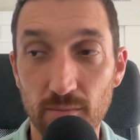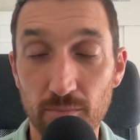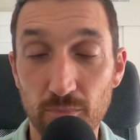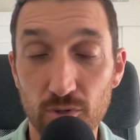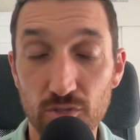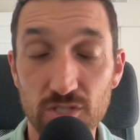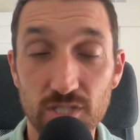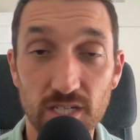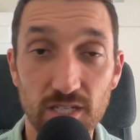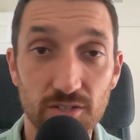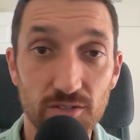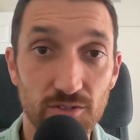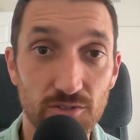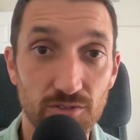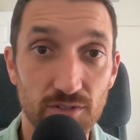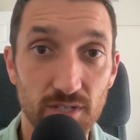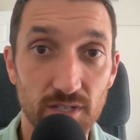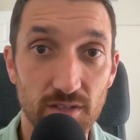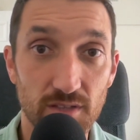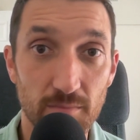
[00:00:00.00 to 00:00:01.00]

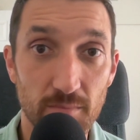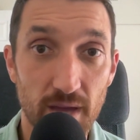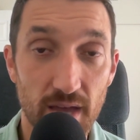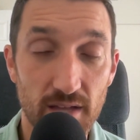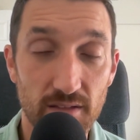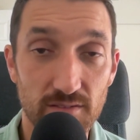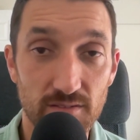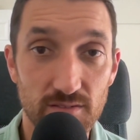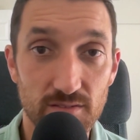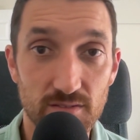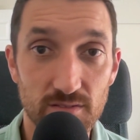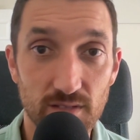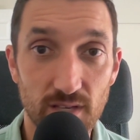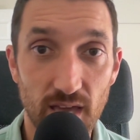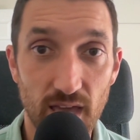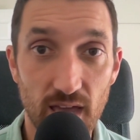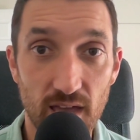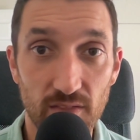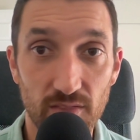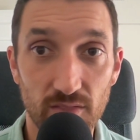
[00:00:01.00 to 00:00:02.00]
particularly in the men's
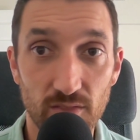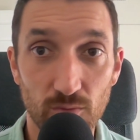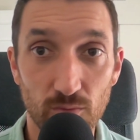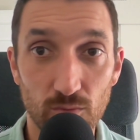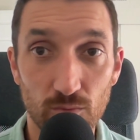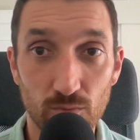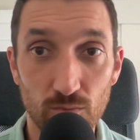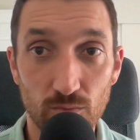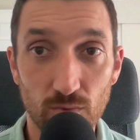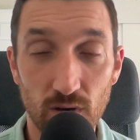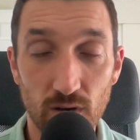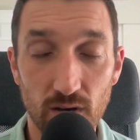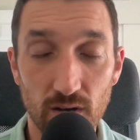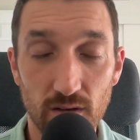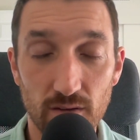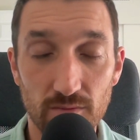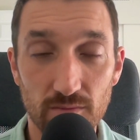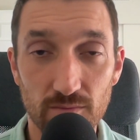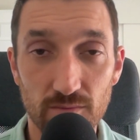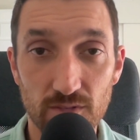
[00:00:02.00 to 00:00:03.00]
and
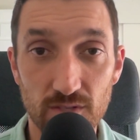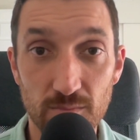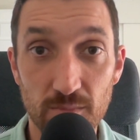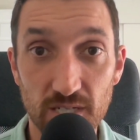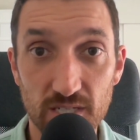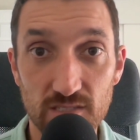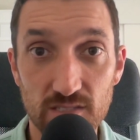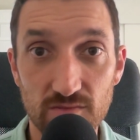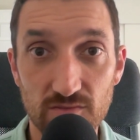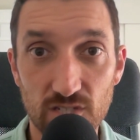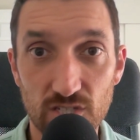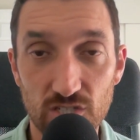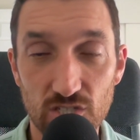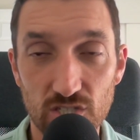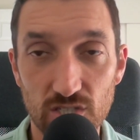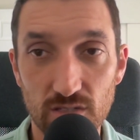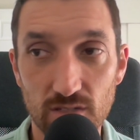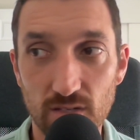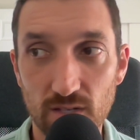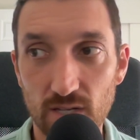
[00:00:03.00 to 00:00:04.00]
the mixed
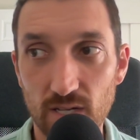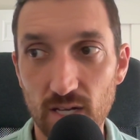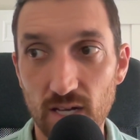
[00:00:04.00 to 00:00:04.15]
division.